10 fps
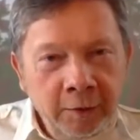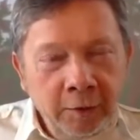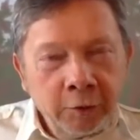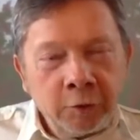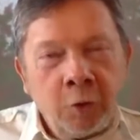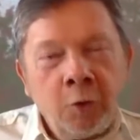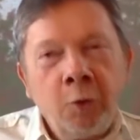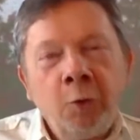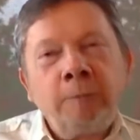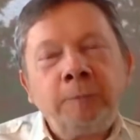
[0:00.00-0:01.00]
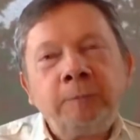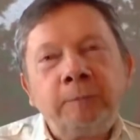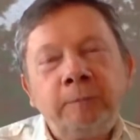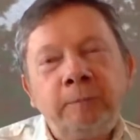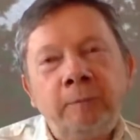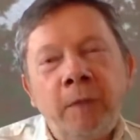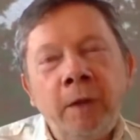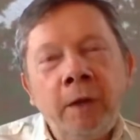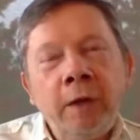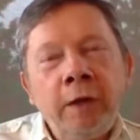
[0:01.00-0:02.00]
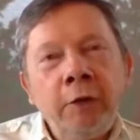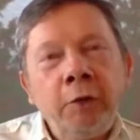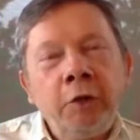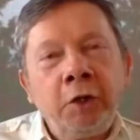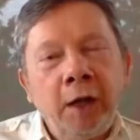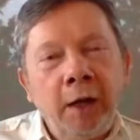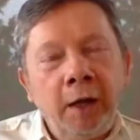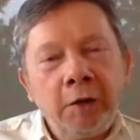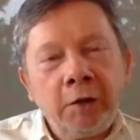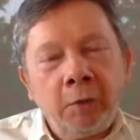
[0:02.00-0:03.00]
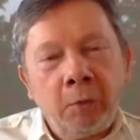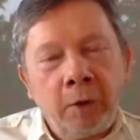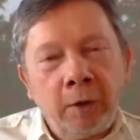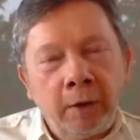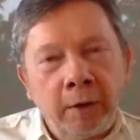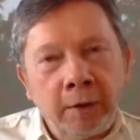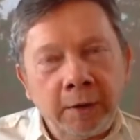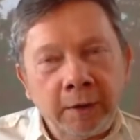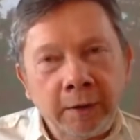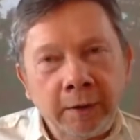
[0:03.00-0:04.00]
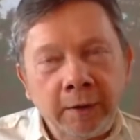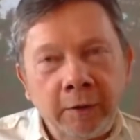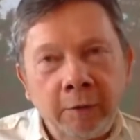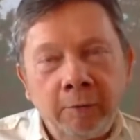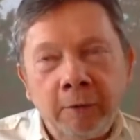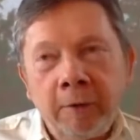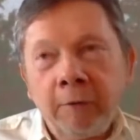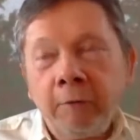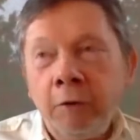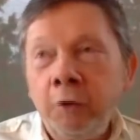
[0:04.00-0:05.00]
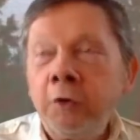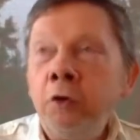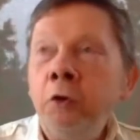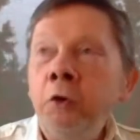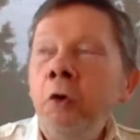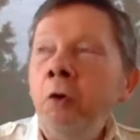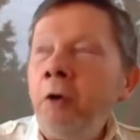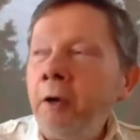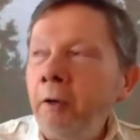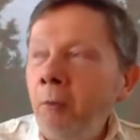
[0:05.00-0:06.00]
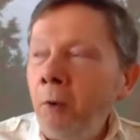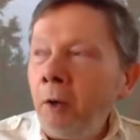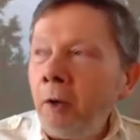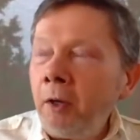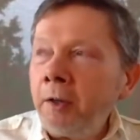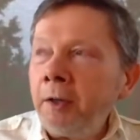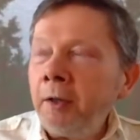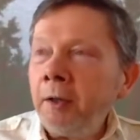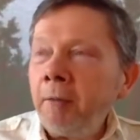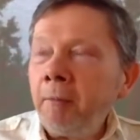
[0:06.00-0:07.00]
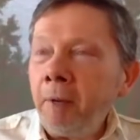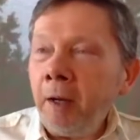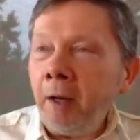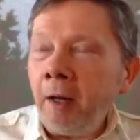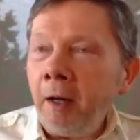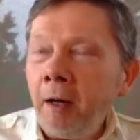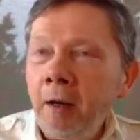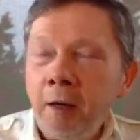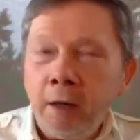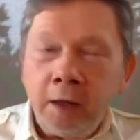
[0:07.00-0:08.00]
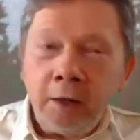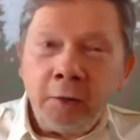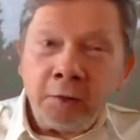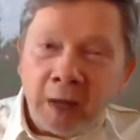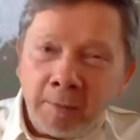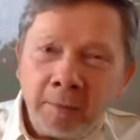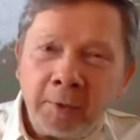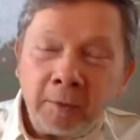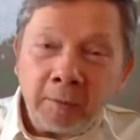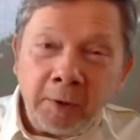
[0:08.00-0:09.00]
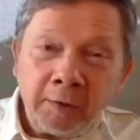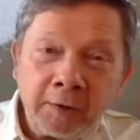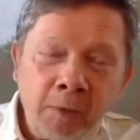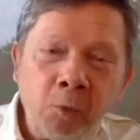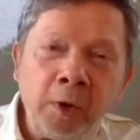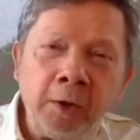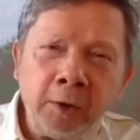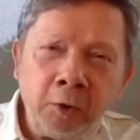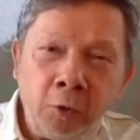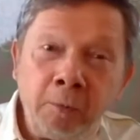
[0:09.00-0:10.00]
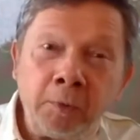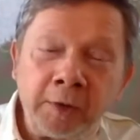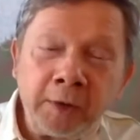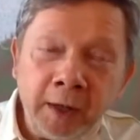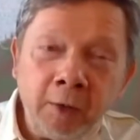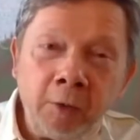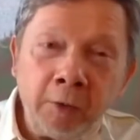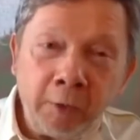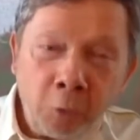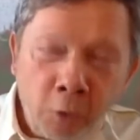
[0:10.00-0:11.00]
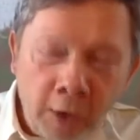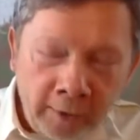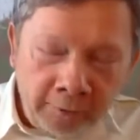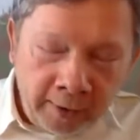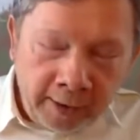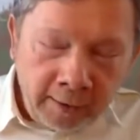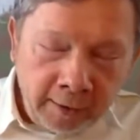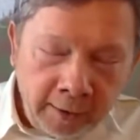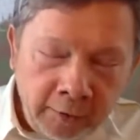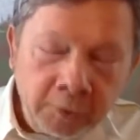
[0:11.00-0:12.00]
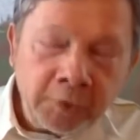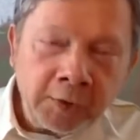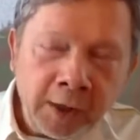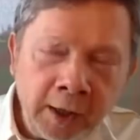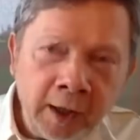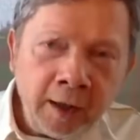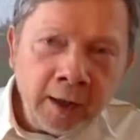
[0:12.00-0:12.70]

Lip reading: So to change the world, so you look at the world uh, in some way, you could almost say, go as far as to say,